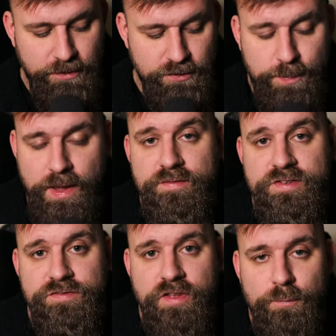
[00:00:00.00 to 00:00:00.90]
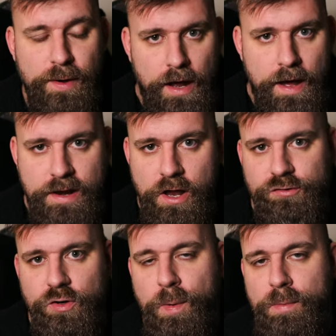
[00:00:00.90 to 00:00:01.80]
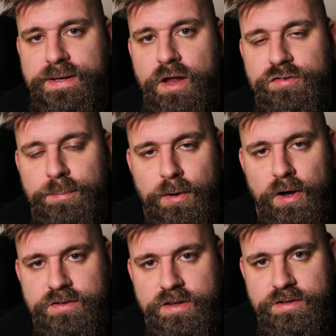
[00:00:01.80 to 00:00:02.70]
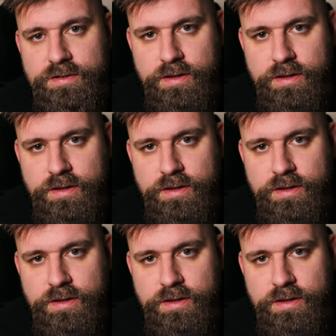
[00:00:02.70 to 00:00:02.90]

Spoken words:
Super heavies have done well. And the last one will probably be no surprises.